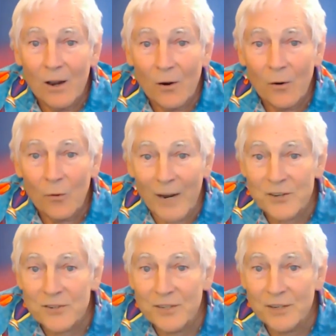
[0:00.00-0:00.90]

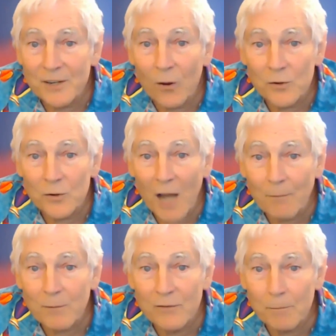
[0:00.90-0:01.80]
resting on
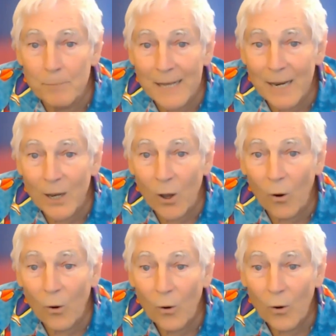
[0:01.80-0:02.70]
top of a pillow,